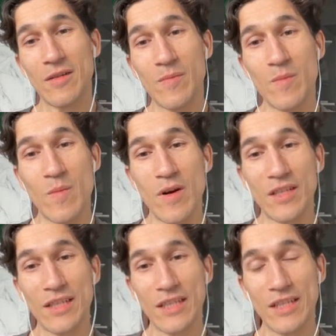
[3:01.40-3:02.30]

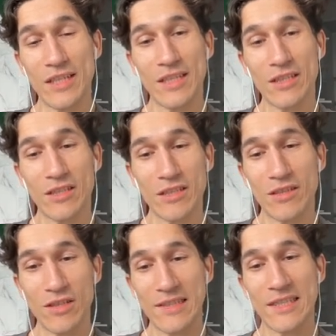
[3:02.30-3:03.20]
But
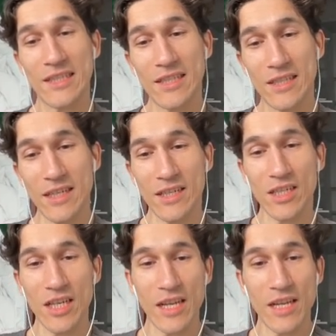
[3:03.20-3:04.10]

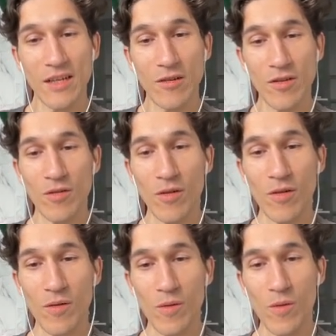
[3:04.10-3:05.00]
actually, I don't
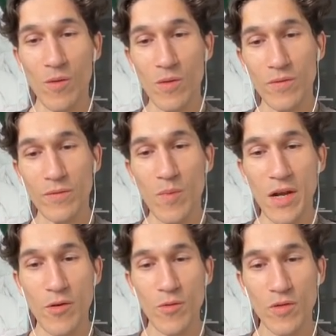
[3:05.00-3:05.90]
know if
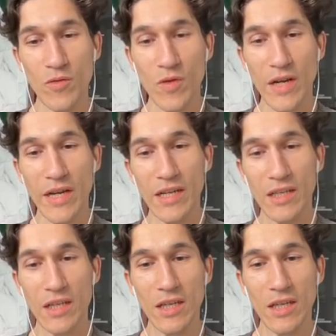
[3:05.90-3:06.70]
blue and red.